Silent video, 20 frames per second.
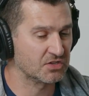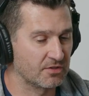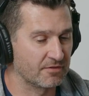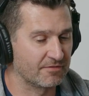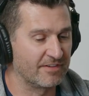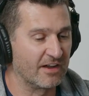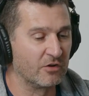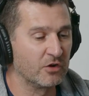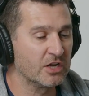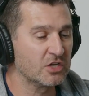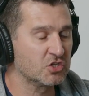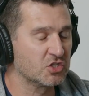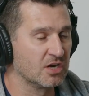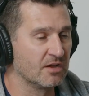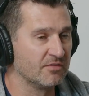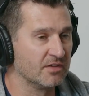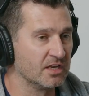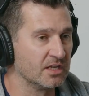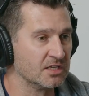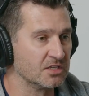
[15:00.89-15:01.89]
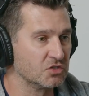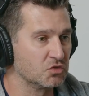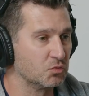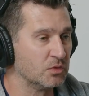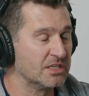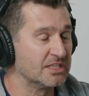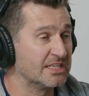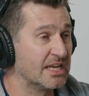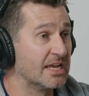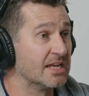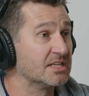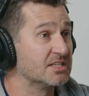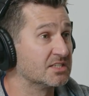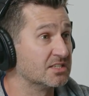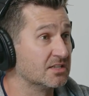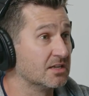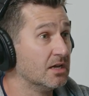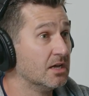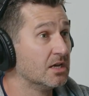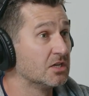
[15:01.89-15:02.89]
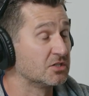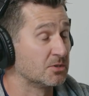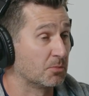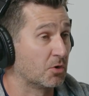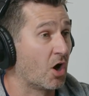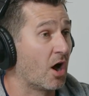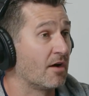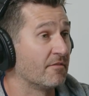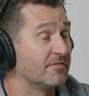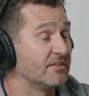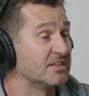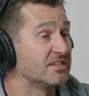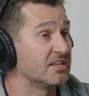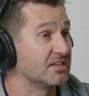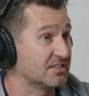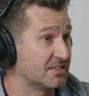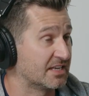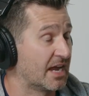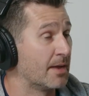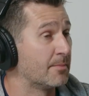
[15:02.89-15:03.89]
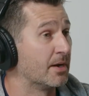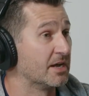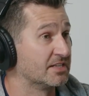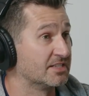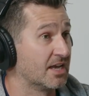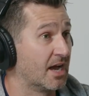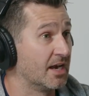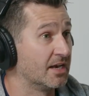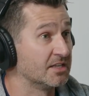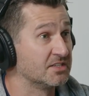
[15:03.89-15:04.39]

foundation of it is we taste some coffees side by side.